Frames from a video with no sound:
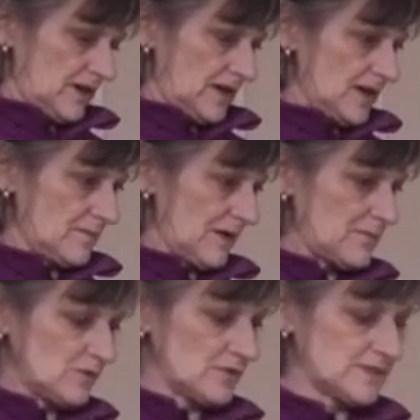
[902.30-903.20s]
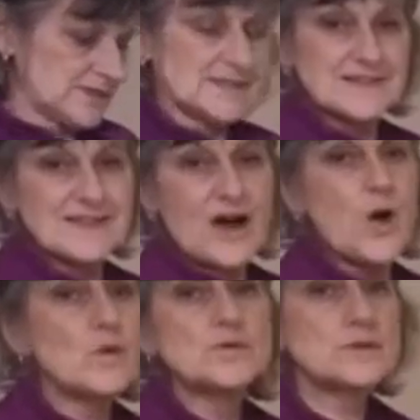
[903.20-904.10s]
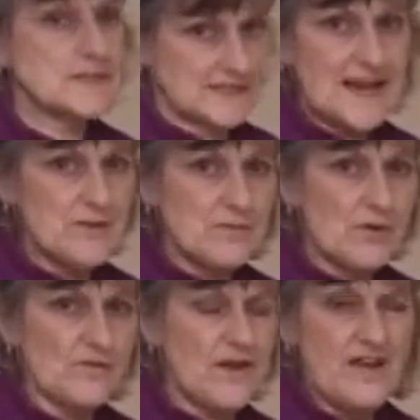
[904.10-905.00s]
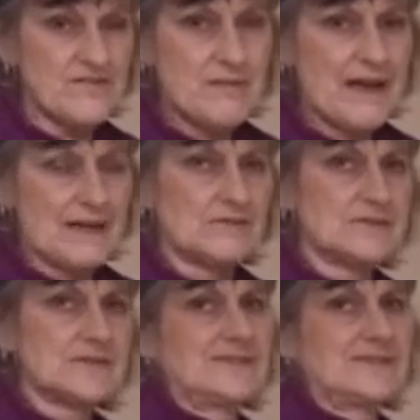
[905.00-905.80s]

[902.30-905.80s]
Um, I bought this old table, five pounds.